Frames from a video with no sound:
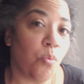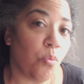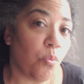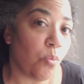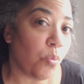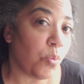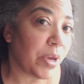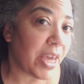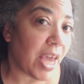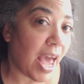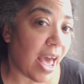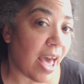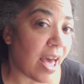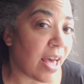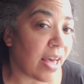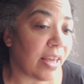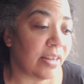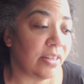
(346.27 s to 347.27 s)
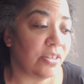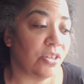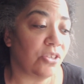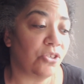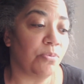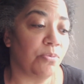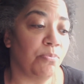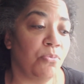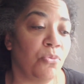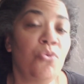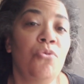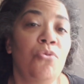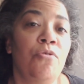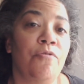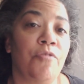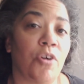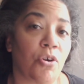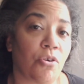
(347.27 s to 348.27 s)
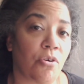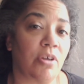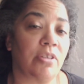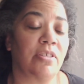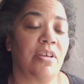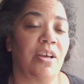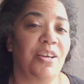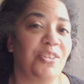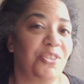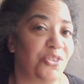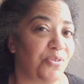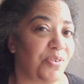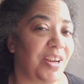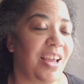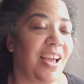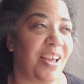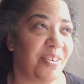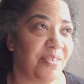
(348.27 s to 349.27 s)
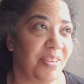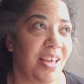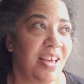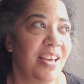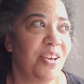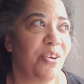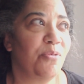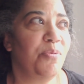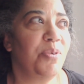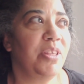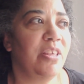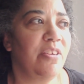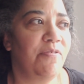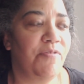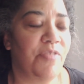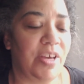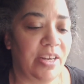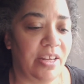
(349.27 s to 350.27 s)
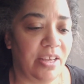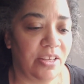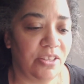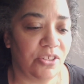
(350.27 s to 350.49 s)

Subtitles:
we had to move across country, really funny.